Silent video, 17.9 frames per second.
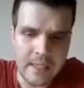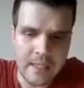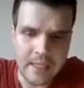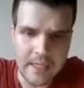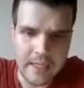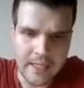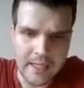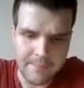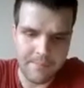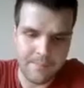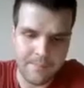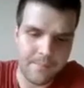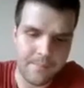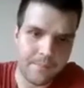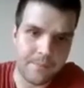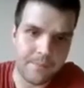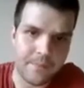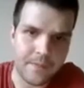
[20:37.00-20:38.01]

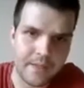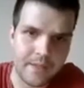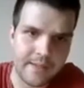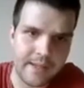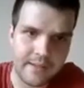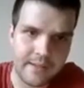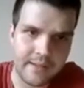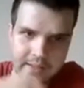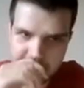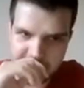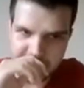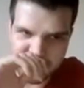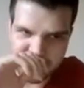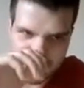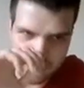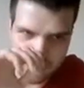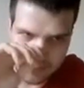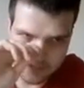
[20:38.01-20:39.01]
um, there, there have
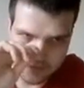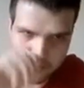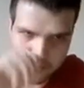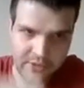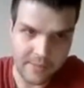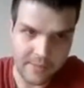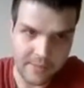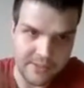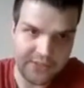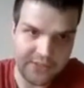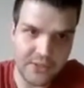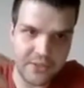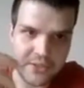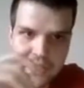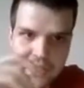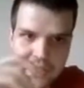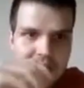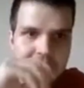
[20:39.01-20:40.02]
been two numbers
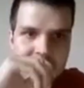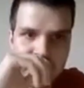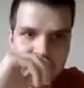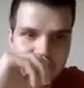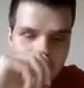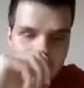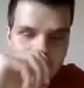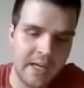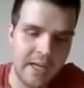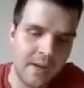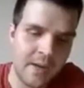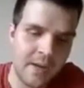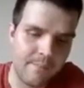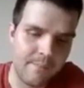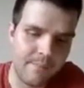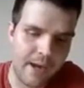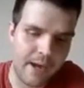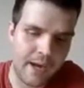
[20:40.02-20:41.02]
circulating
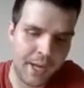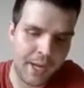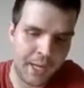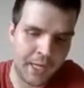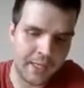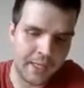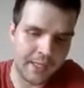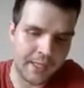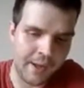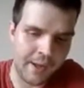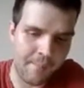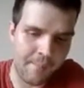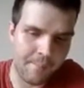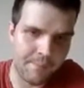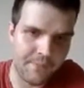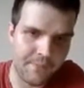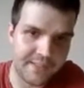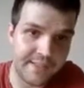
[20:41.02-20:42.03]
by
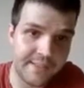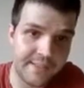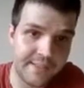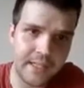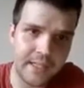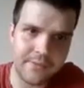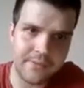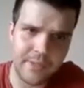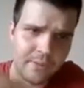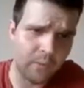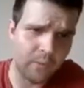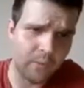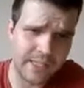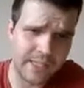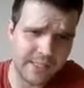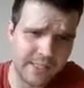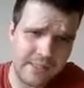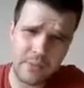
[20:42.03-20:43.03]
um, the city government
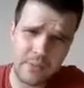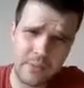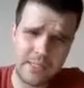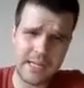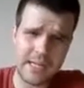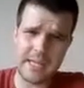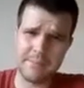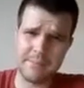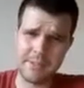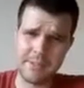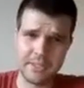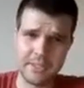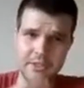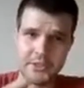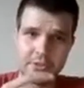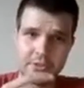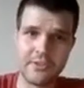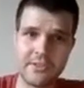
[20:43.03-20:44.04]
one is 28
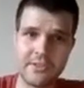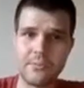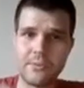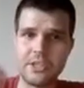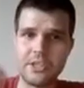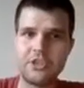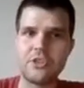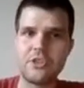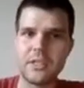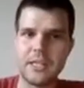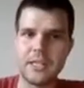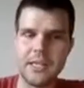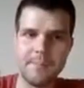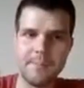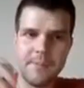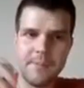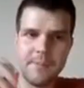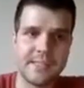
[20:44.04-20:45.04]
billion euros which
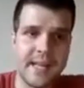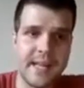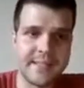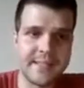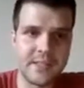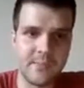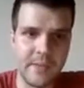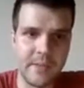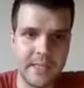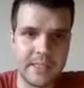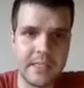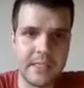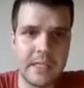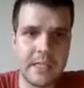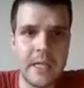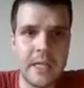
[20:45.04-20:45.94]
um, is an estimate